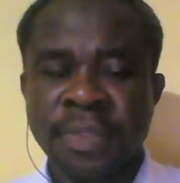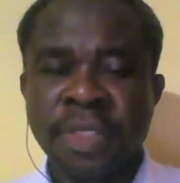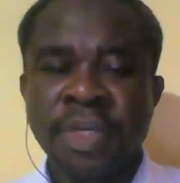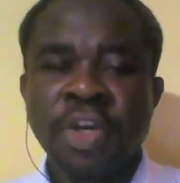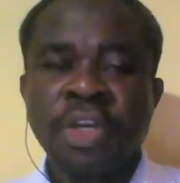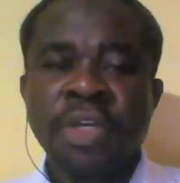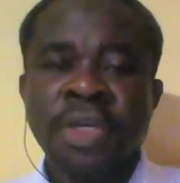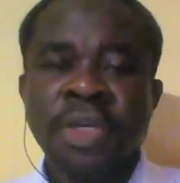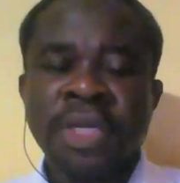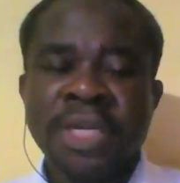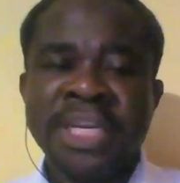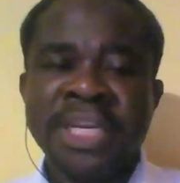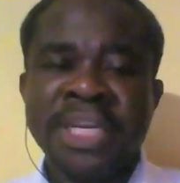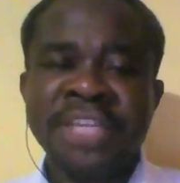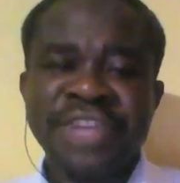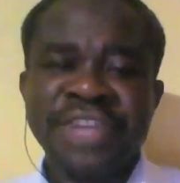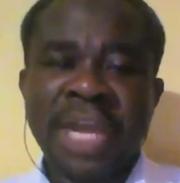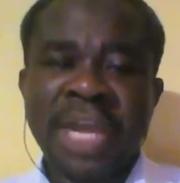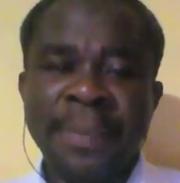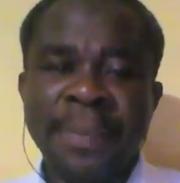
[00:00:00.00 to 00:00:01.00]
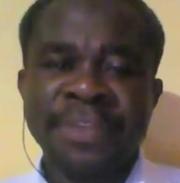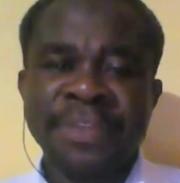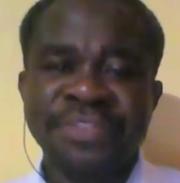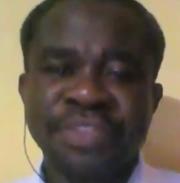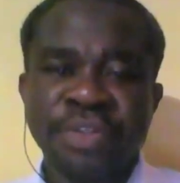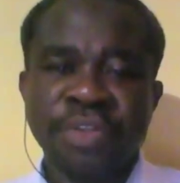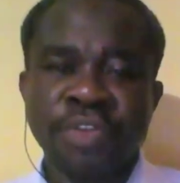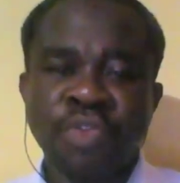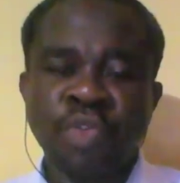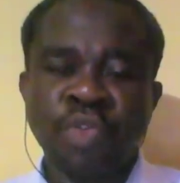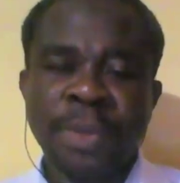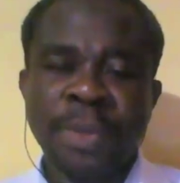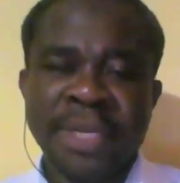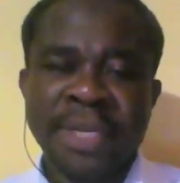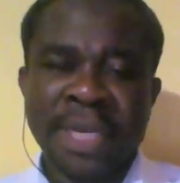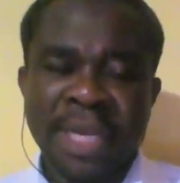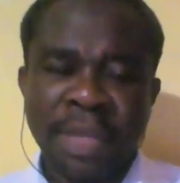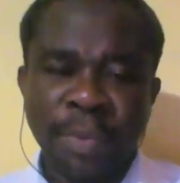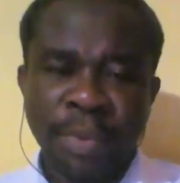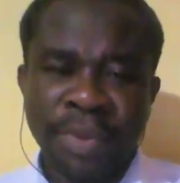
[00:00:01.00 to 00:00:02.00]
In this episode, we'll be dealing
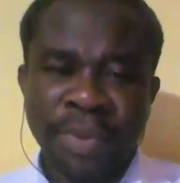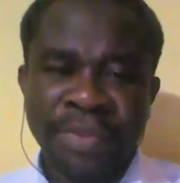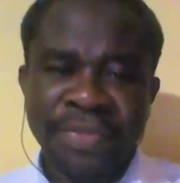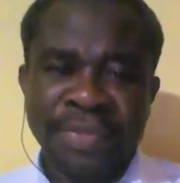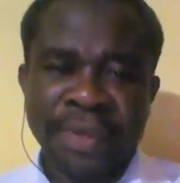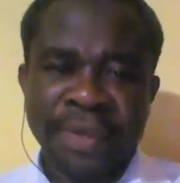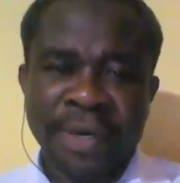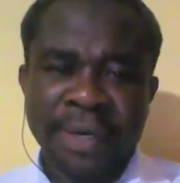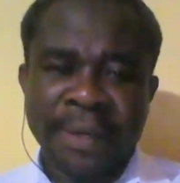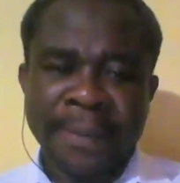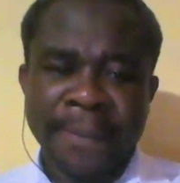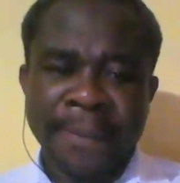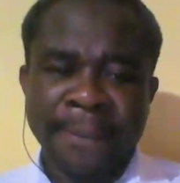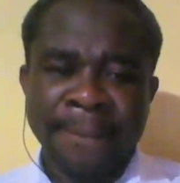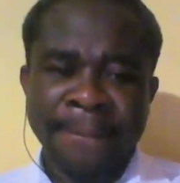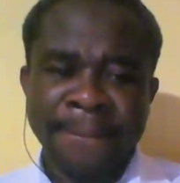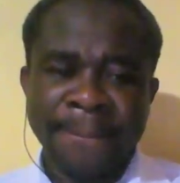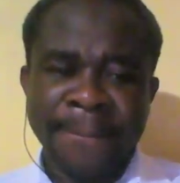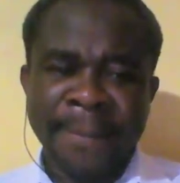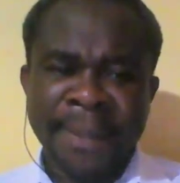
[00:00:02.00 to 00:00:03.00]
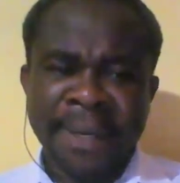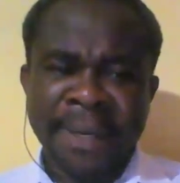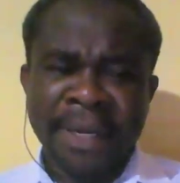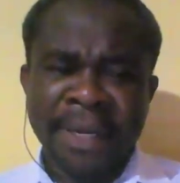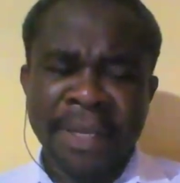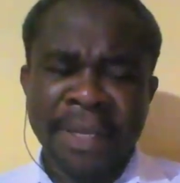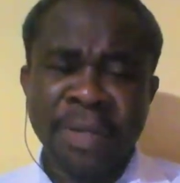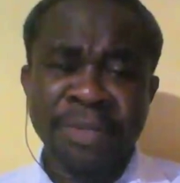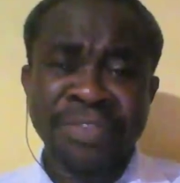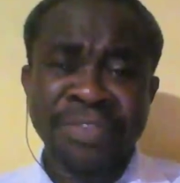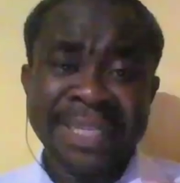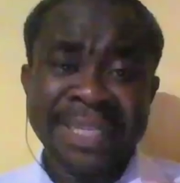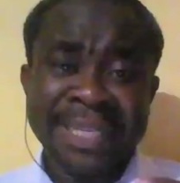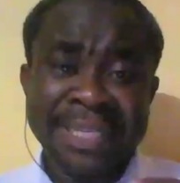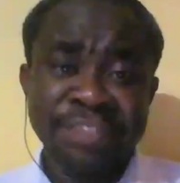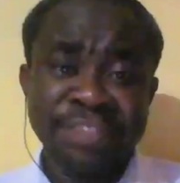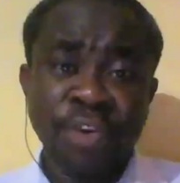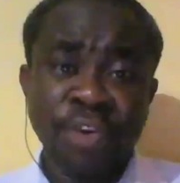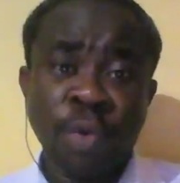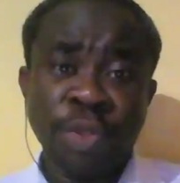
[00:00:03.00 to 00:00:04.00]
with certain
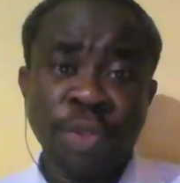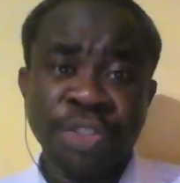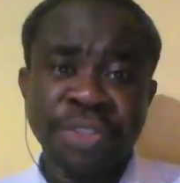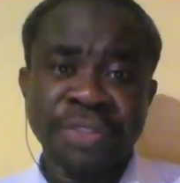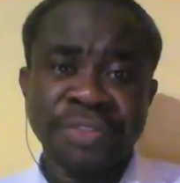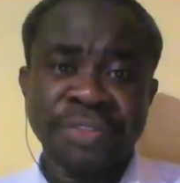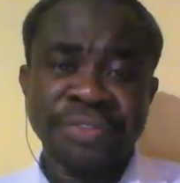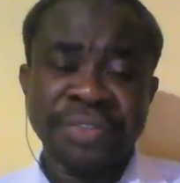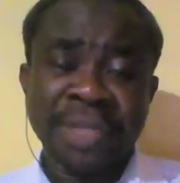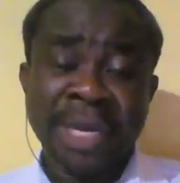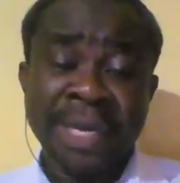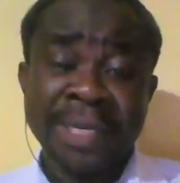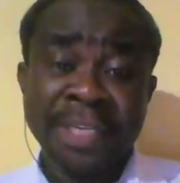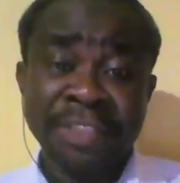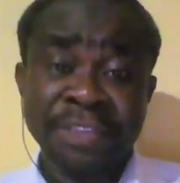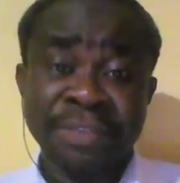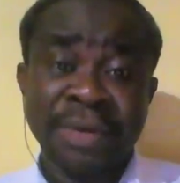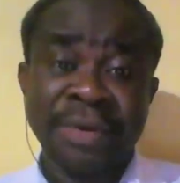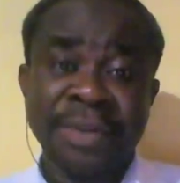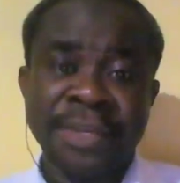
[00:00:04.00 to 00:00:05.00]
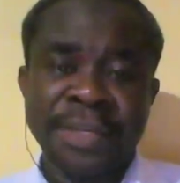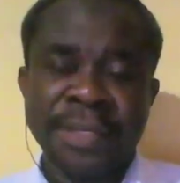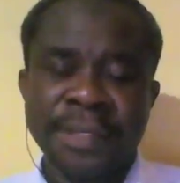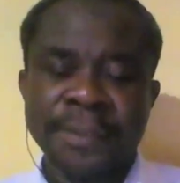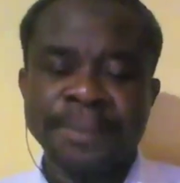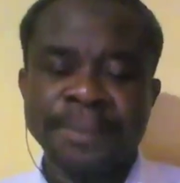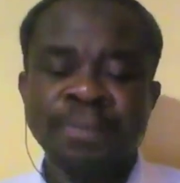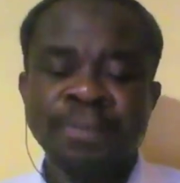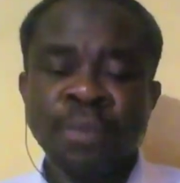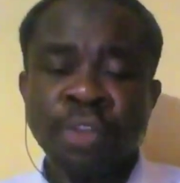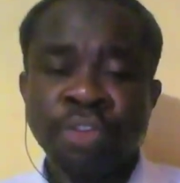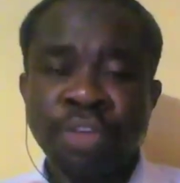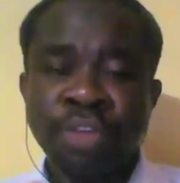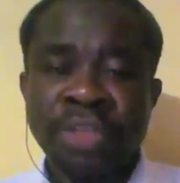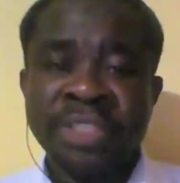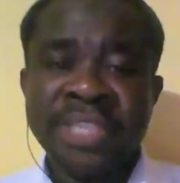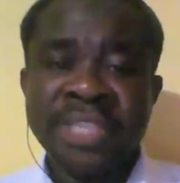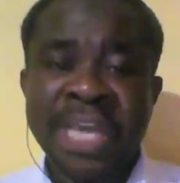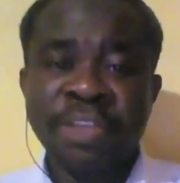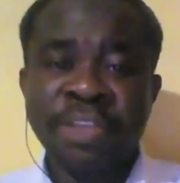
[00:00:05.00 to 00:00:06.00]
disclosures, and this is very key. So
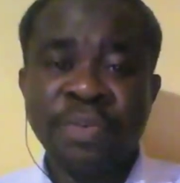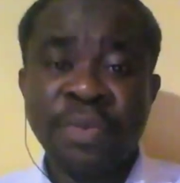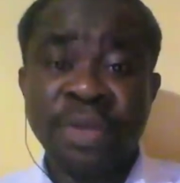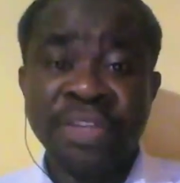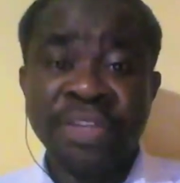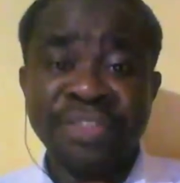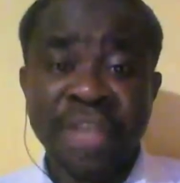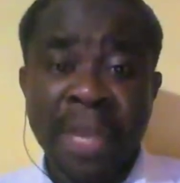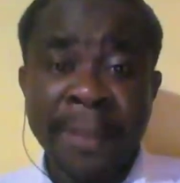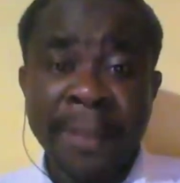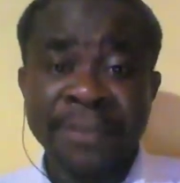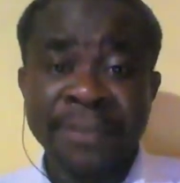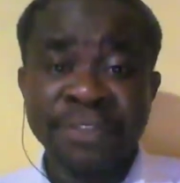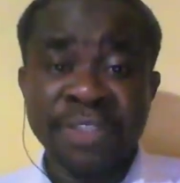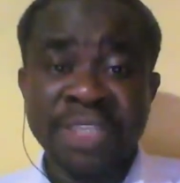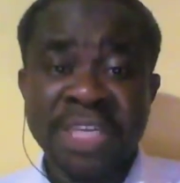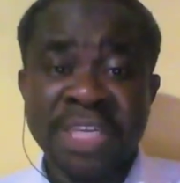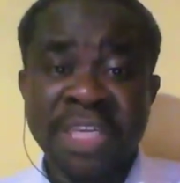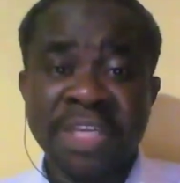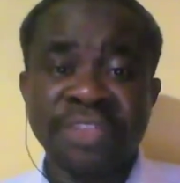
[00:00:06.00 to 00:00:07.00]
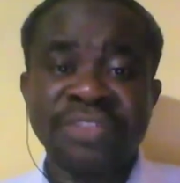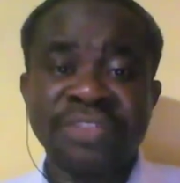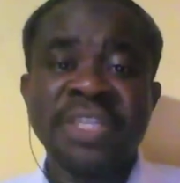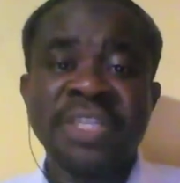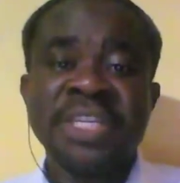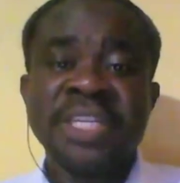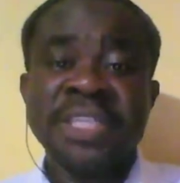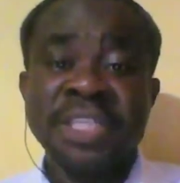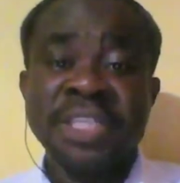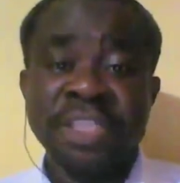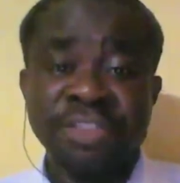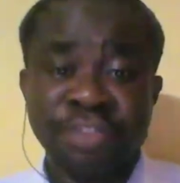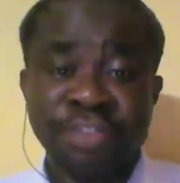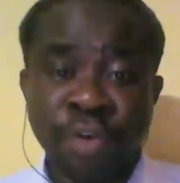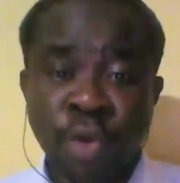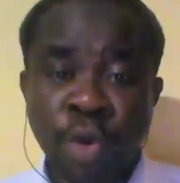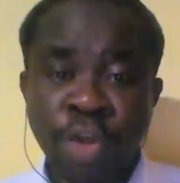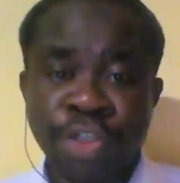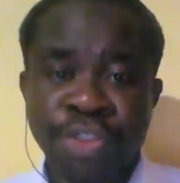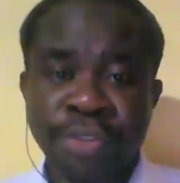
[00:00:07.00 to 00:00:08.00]
the title for this episode is
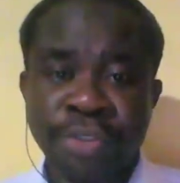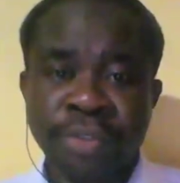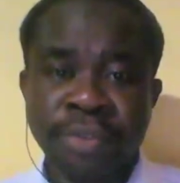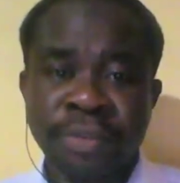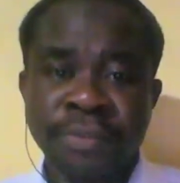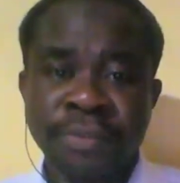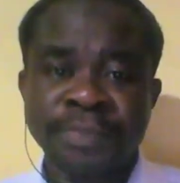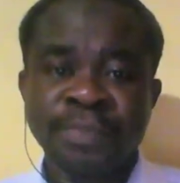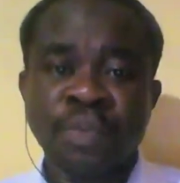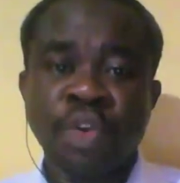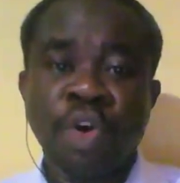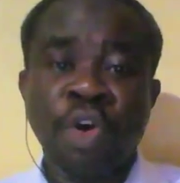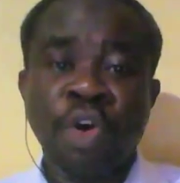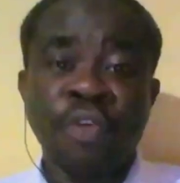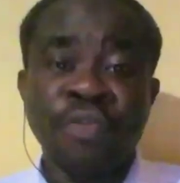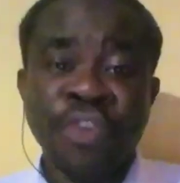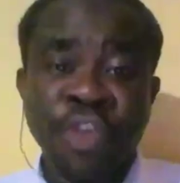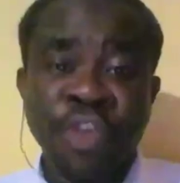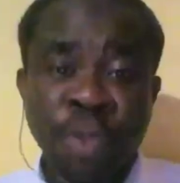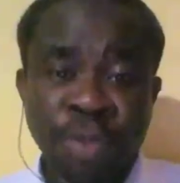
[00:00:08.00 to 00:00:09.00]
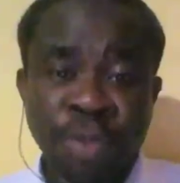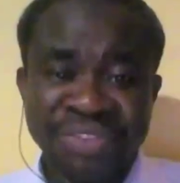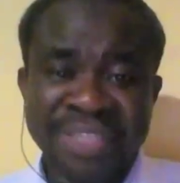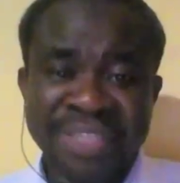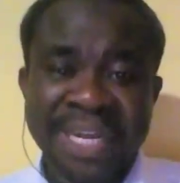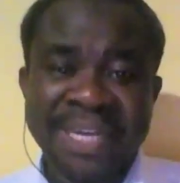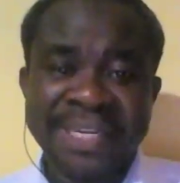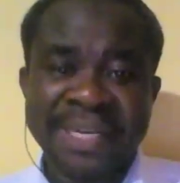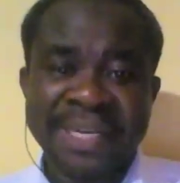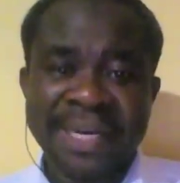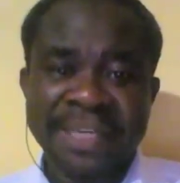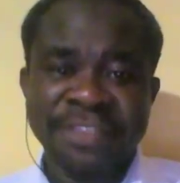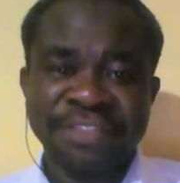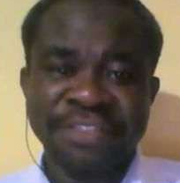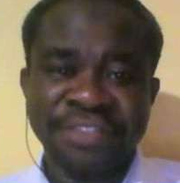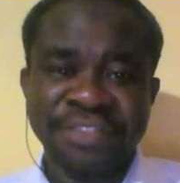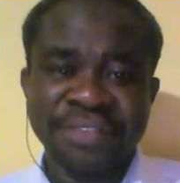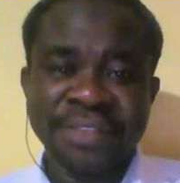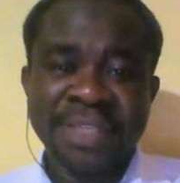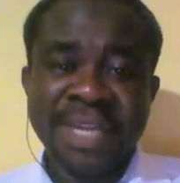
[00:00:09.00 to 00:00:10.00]
Disclosure of New
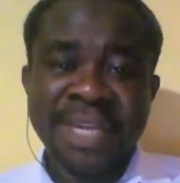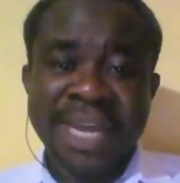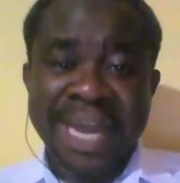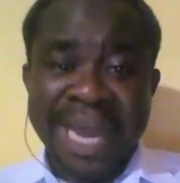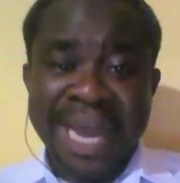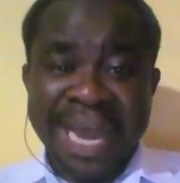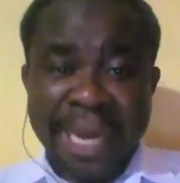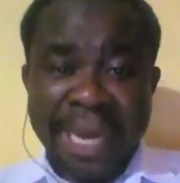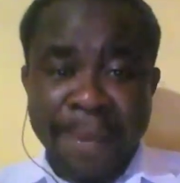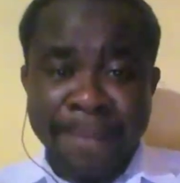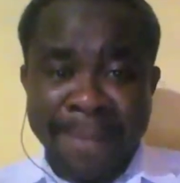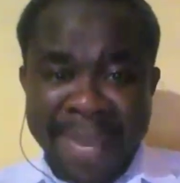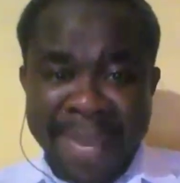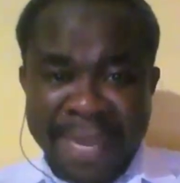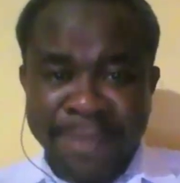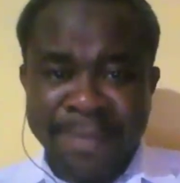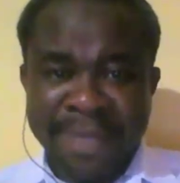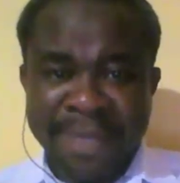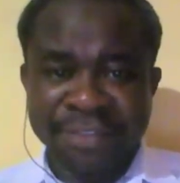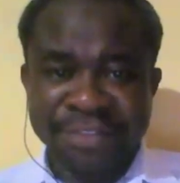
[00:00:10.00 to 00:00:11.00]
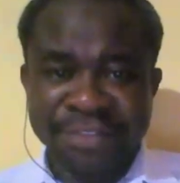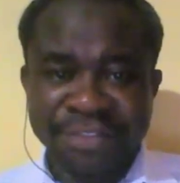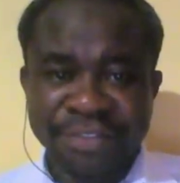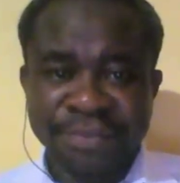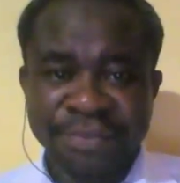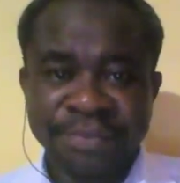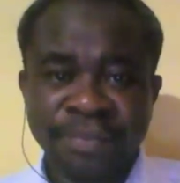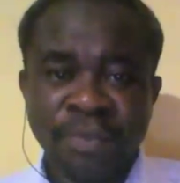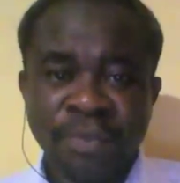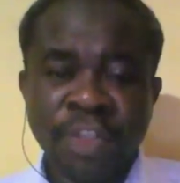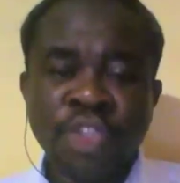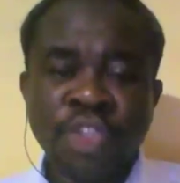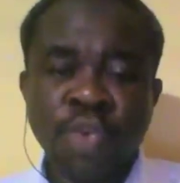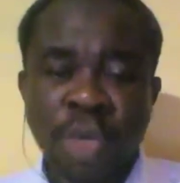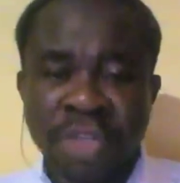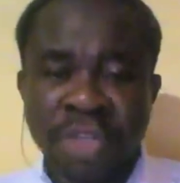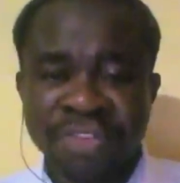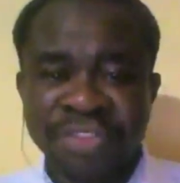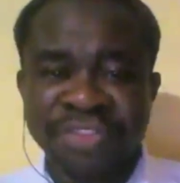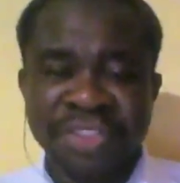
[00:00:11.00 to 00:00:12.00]
Standards and Amendments to
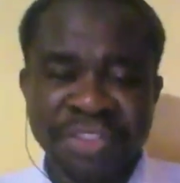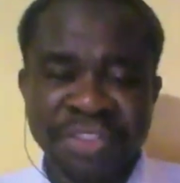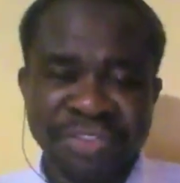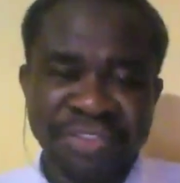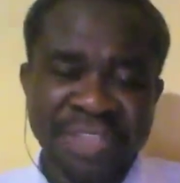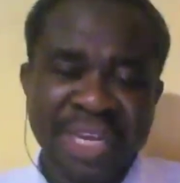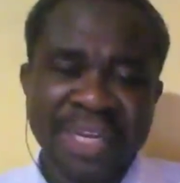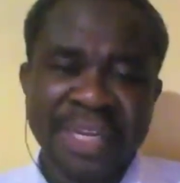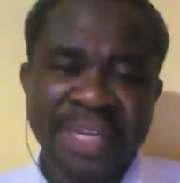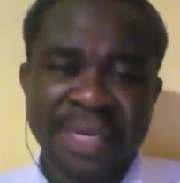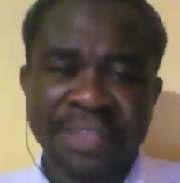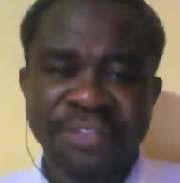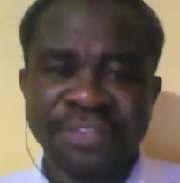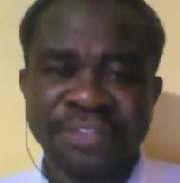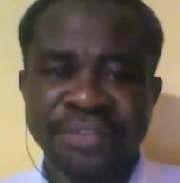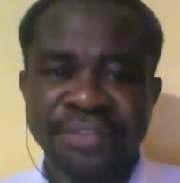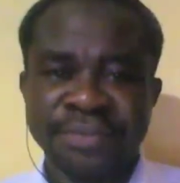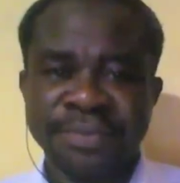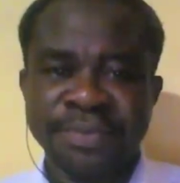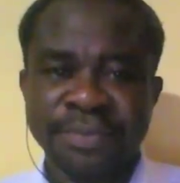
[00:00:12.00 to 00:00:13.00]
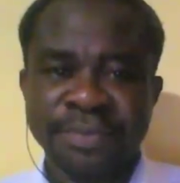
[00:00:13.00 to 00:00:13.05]
Existing Standards